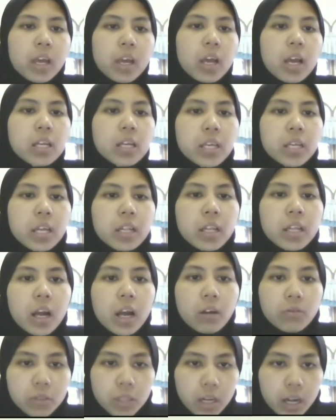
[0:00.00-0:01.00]
As an
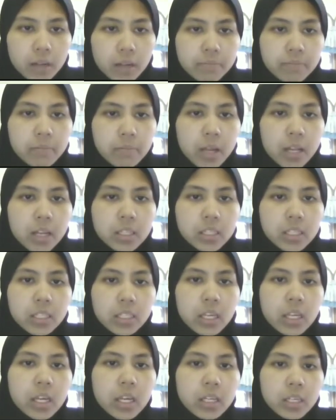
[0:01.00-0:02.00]
outcome,
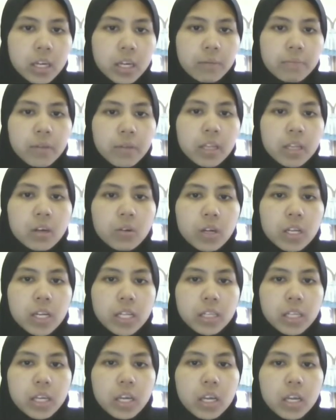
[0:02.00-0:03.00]
balancing income
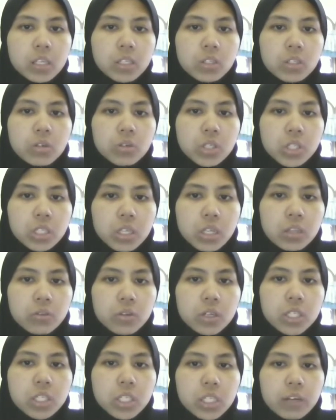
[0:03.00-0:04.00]
inequality is crucial to
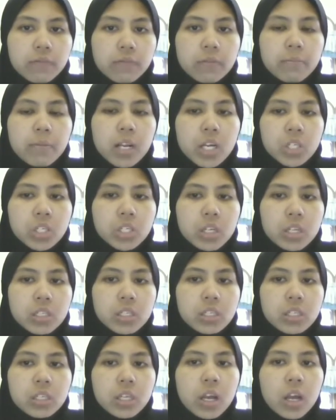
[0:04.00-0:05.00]
achieve
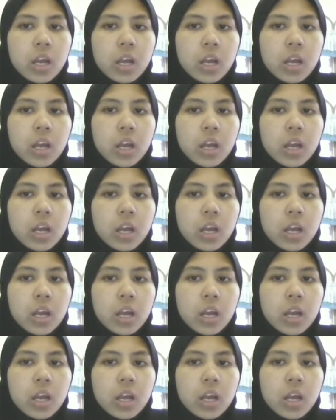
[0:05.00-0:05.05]
Malaysia's